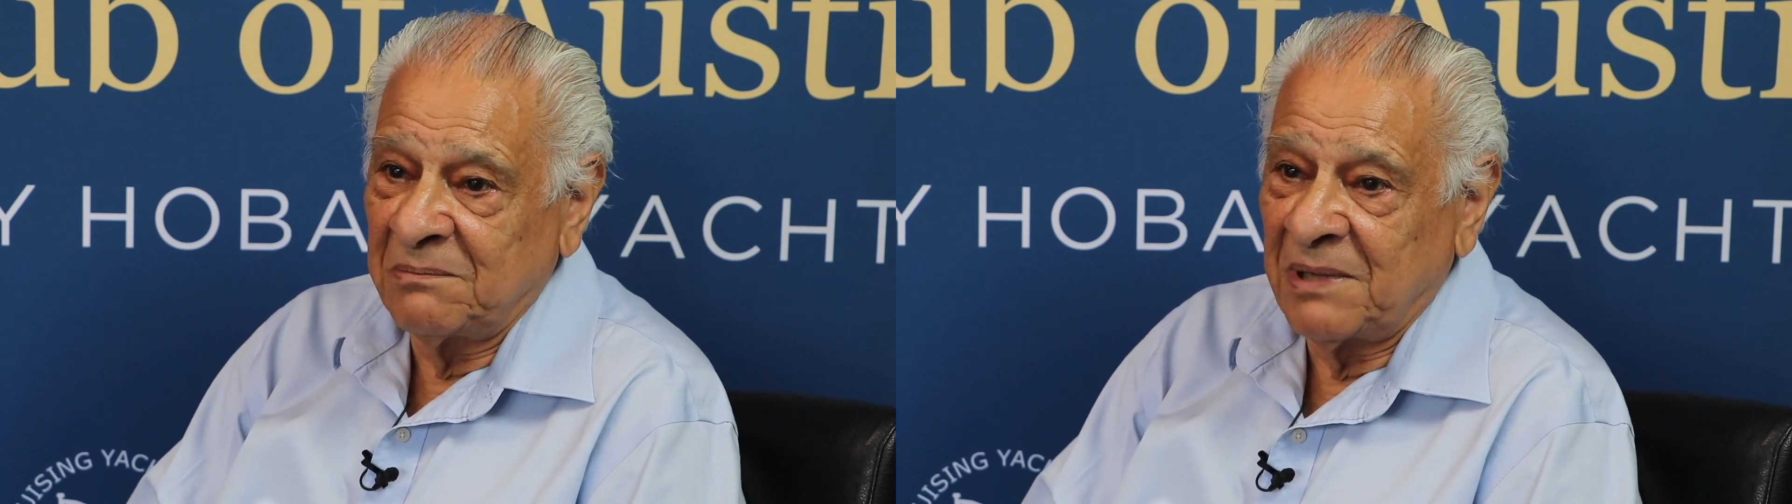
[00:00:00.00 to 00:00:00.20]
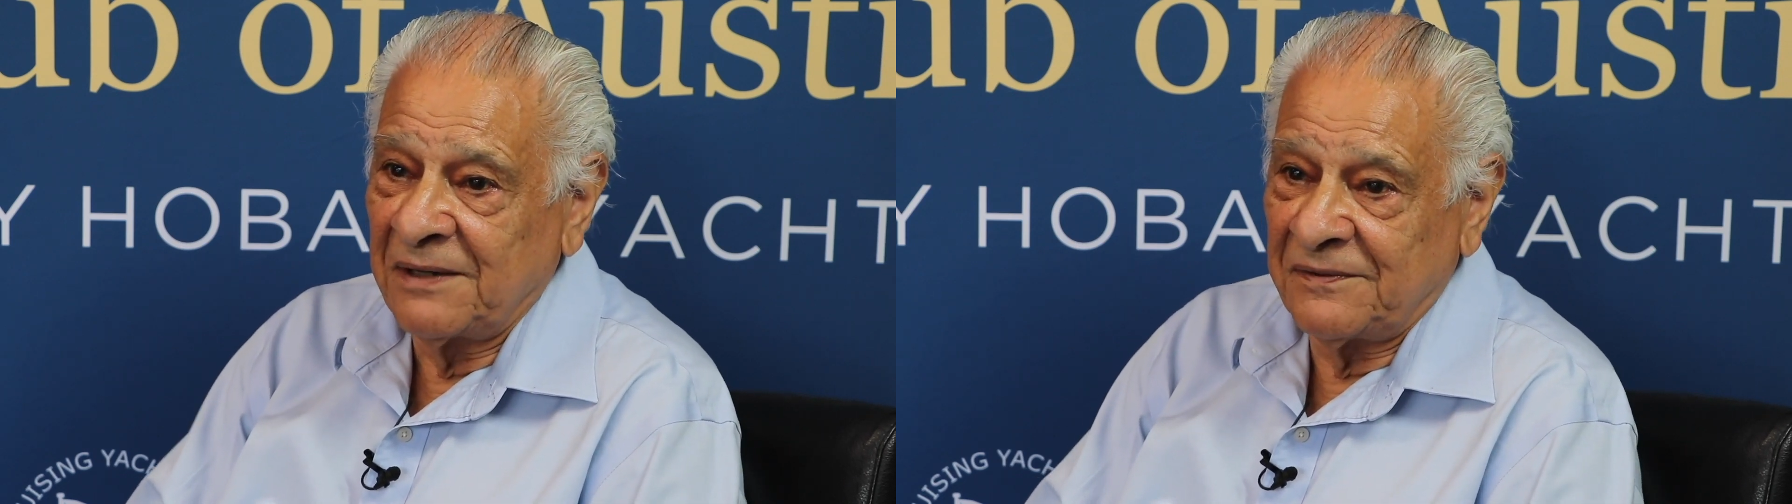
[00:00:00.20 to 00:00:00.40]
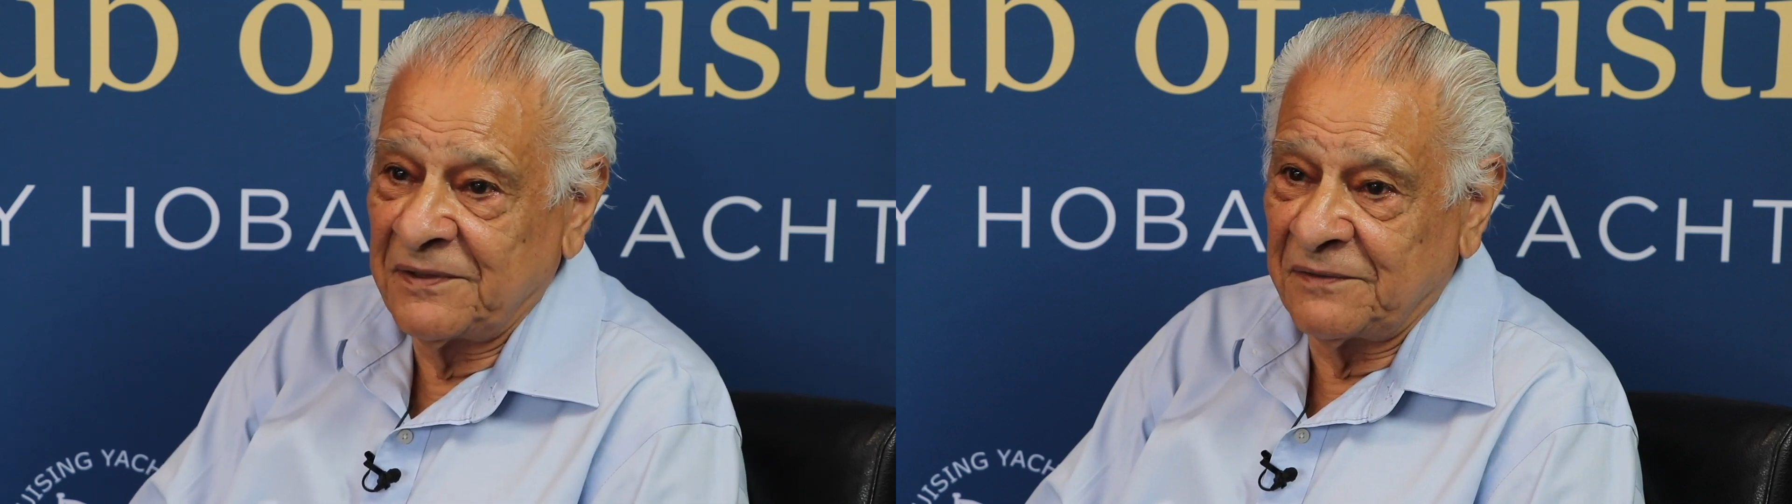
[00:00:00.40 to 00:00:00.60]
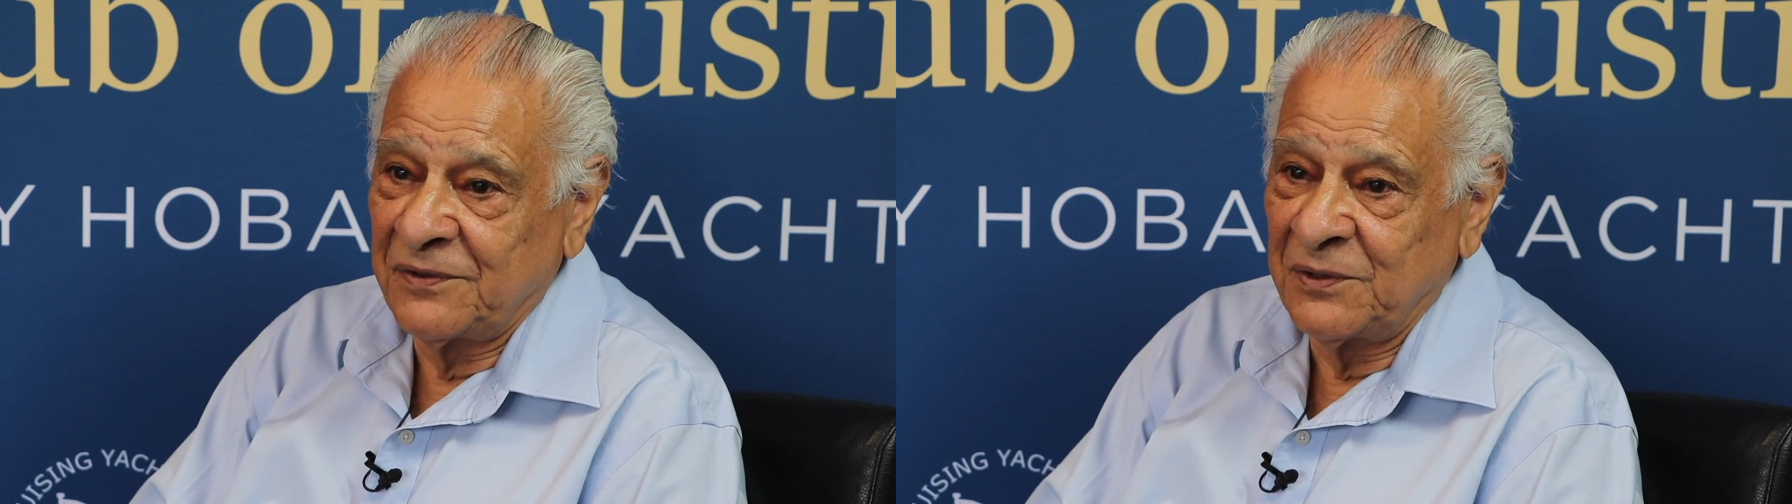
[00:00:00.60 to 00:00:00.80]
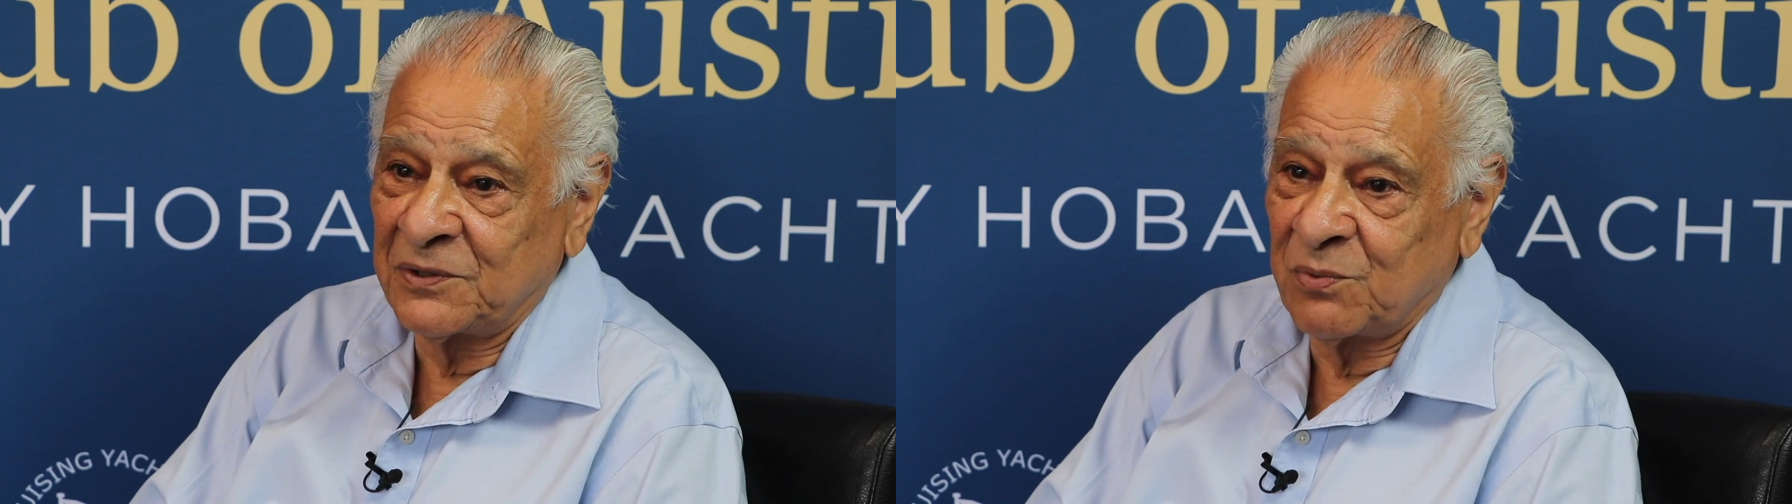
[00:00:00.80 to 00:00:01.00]
boat for the
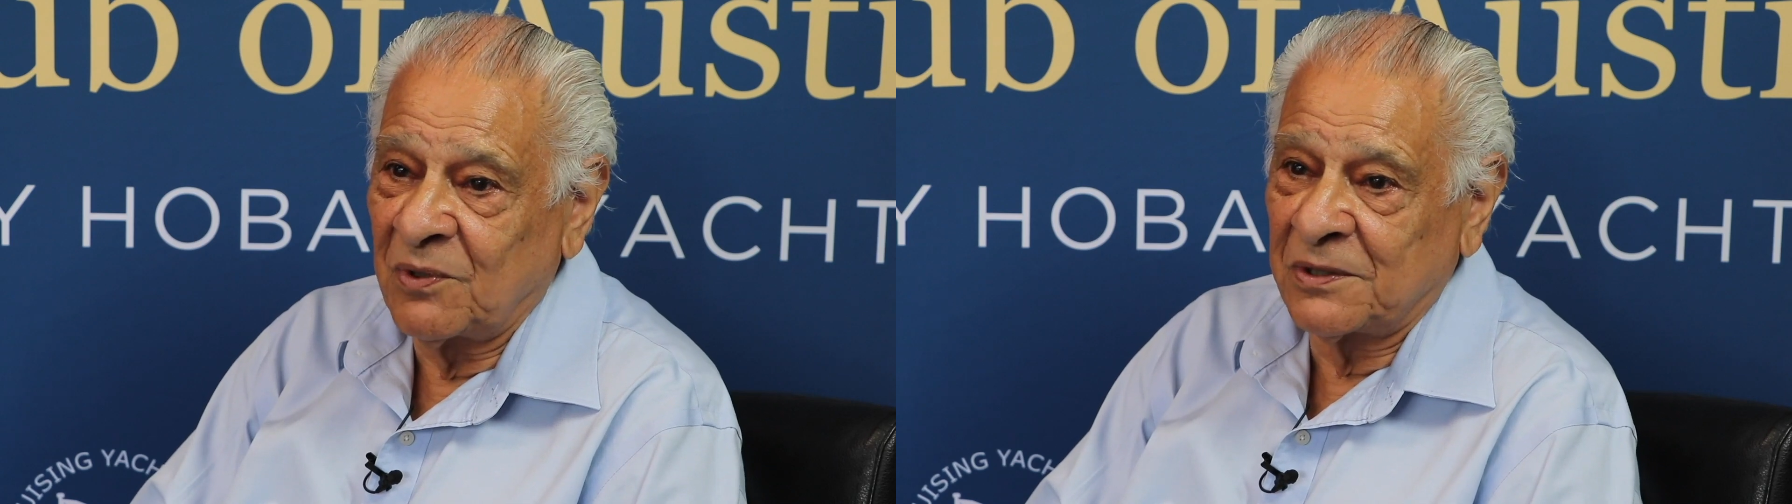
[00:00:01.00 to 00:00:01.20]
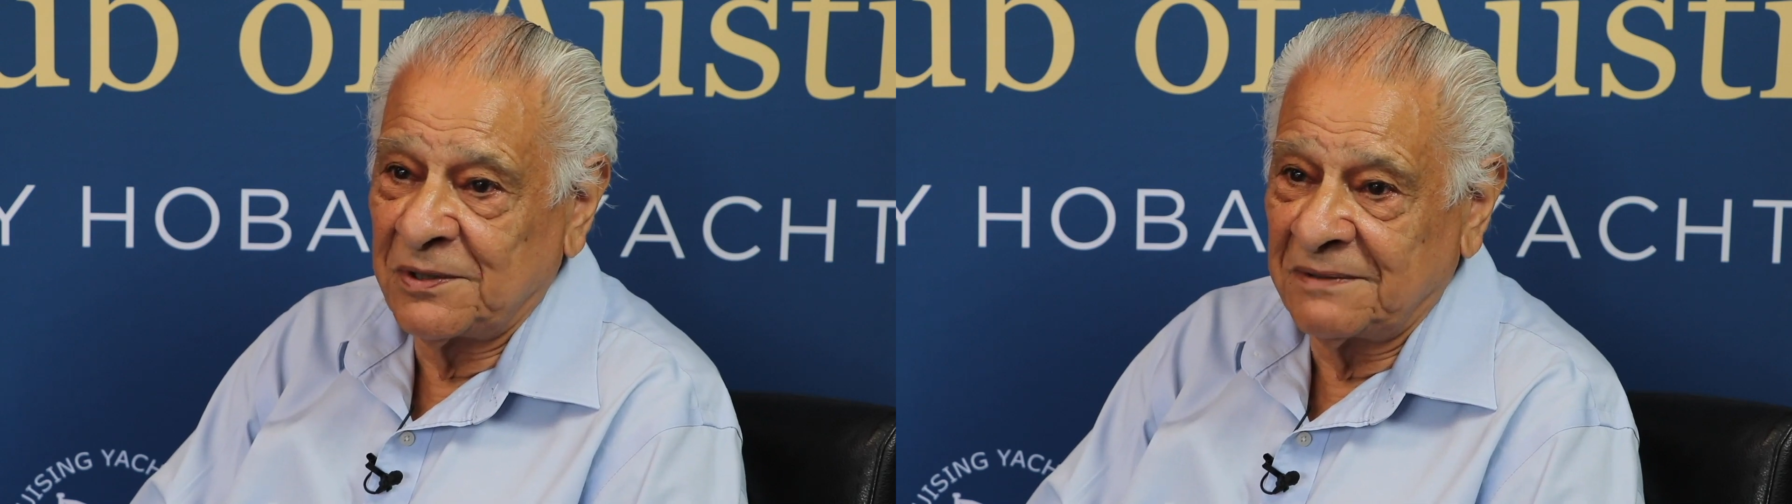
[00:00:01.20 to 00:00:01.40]
first watch,